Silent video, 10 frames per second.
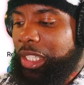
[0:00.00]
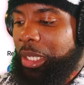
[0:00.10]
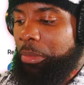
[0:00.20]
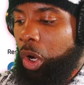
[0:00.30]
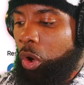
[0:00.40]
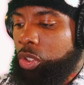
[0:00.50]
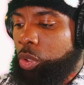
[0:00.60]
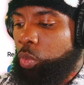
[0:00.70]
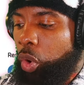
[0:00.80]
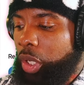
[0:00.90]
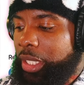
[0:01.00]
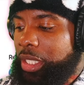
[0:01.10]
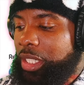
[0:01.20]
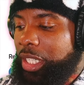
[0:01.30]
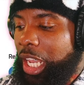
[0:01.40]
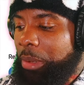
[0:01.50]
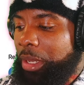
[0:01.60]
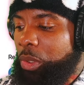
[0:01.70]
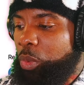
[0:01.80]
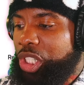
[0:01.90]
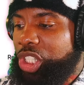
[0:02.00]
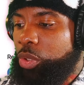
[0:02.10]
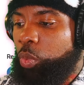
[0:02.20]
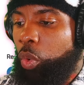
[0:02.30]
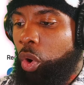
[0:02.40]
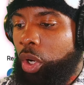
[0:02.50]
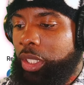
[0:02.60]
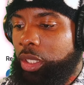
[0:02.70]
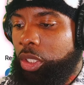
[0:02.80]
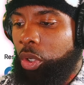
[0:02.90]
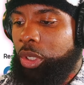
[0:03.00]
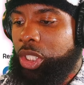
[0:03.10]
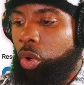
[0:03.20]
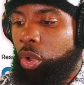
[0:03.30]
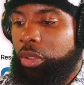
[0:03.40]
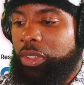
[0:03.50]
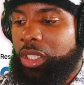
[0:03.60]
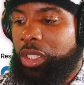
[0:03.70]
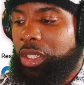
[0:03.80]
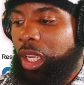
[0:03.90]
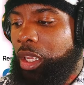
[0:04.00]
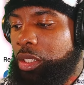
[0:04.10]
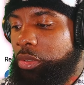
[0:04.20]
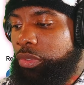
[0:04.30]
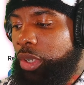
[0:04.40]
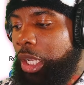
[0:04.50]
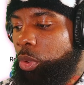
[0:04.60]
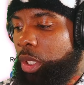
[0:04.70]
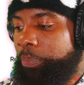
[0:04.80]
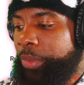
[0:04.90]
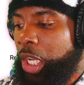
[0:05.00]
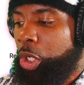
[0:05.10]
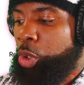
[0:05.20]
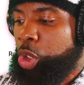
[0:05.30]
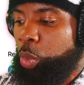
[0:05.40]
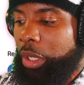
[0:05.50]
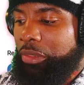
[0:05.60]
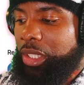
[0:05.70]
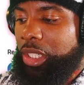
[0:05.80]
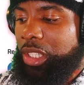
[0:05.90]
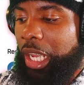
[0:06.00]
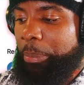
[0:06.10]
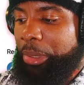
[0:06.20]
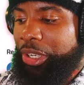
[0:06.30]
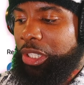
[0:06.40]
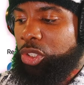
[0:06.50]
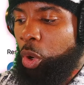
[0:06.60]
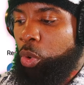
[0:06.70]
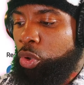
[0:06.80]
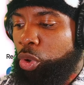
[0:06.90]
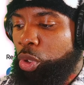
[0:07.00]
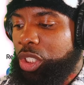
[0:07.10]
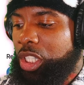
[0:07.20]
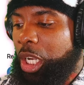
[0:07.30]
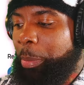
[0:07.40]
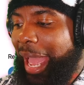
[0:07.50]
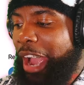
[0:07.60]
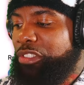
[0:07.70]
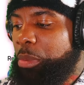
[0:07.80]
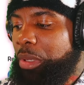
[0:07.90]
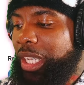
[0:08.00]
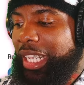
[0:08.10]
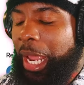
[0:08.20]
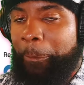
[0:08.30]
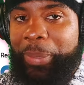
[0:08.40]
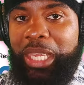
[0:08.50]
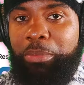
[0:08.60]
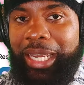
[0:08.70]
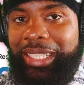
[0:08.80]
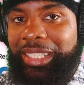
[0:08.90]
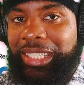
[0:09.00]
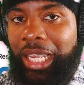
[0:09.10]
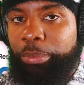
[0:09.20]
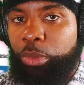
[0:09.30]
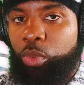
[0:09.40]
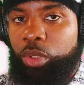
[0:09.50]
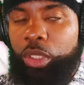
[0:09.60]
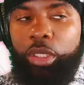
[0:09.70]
in him ought to walk in the same in which he walked. Notice all of this is saying to follow him. Whosoever does not bear his own cross and come after me cannot be my disciple.